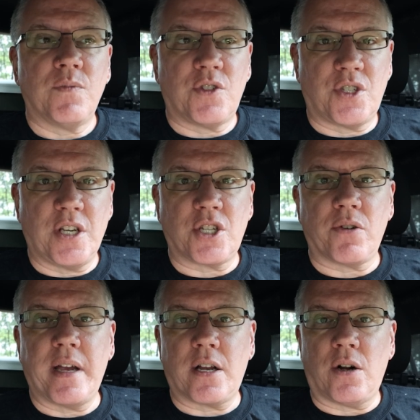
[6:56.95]

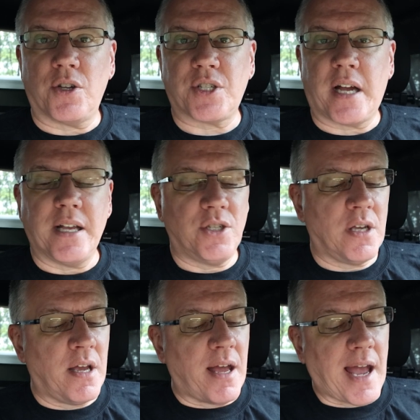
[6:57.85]
6 or 8 call
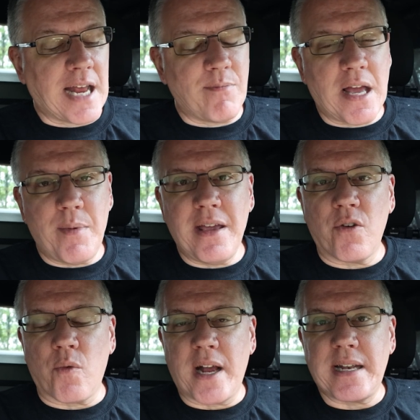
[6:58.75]
signs and
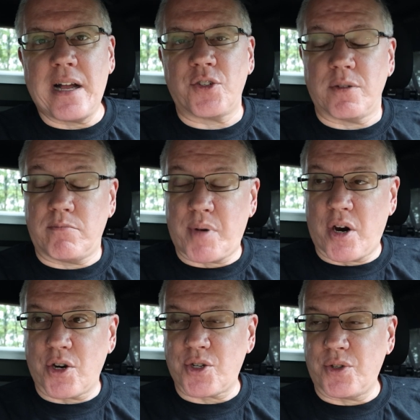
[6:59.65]
maybe write down some
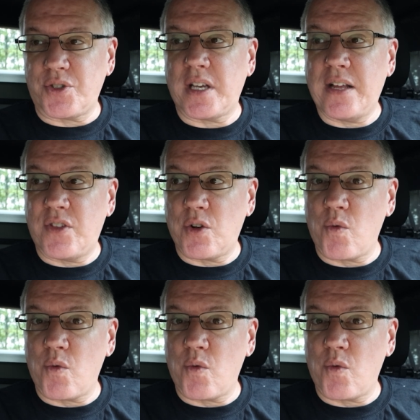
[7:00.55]
partials and then